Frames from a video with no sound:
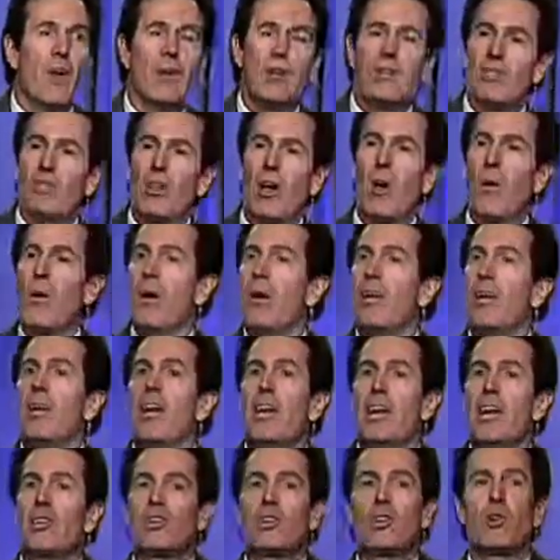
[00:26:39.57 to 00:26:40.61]
So
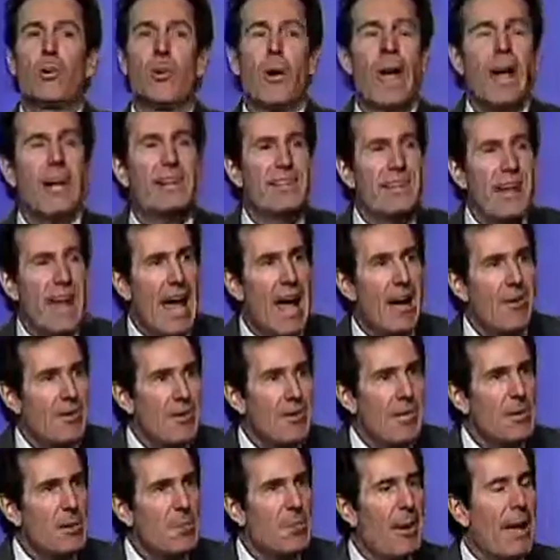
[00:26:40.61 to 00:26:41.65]
it's great to have the
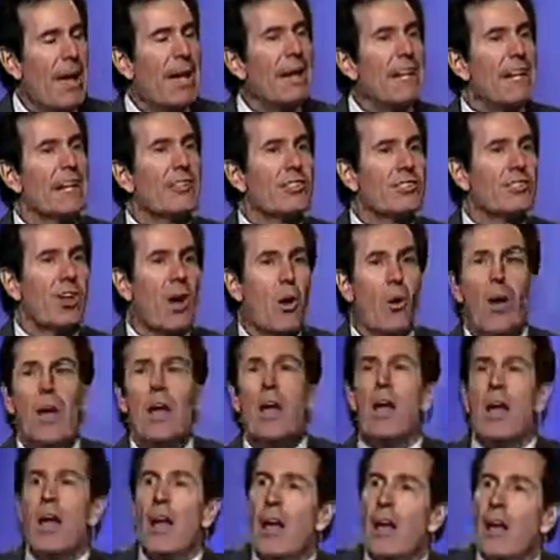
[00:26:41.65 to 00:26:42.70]
independence. So
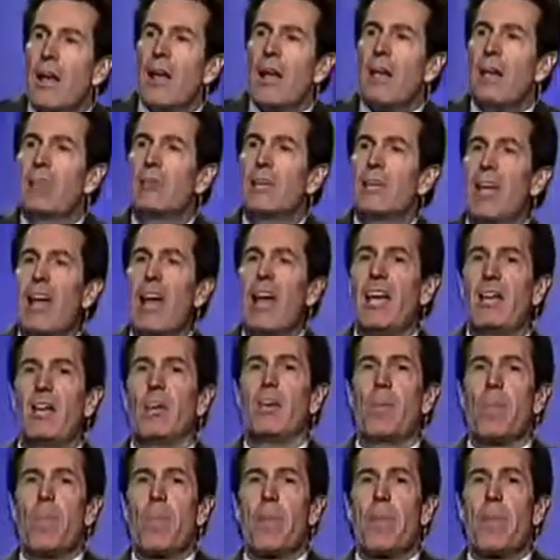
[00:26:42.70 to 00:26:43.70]
let me tell you,